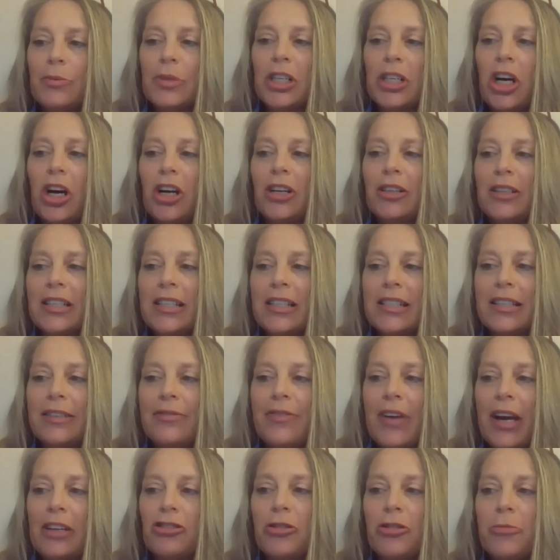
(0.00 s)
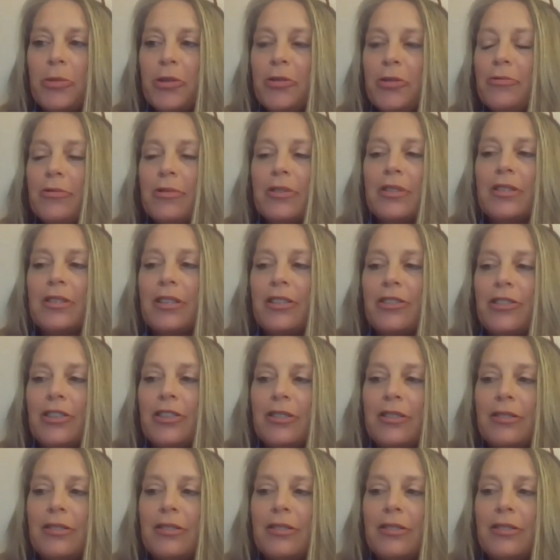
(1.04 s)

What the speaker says: regardless of attributes such